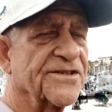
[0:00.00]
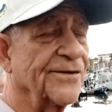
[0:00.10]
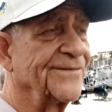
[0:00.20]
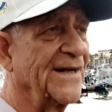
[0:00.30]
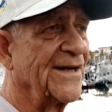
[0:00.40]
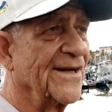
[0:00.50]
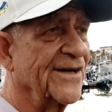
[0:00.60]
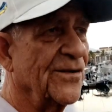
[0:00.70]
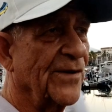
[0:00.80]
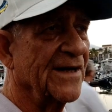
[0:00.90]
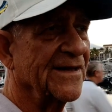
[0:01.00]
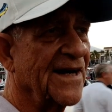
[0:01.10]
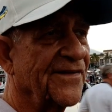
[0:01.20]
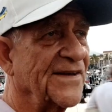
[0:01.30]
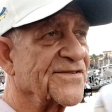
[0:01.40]
So we got a lot
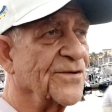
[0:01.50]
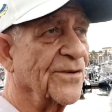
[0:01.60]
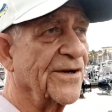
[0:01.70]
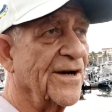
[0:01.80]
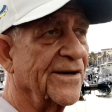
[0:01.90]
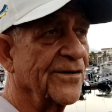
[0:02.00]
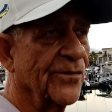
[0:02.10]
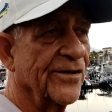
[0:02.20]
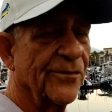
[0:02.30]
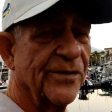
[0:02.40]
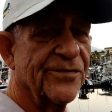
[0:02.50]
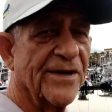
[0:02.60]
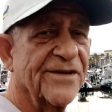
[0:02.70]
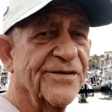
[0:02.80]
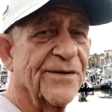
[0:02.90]
of things going on, and we try
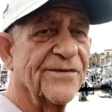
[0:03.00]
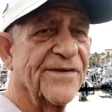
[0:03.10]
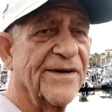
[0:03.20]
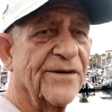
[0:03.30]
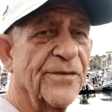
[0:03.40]
to do everything.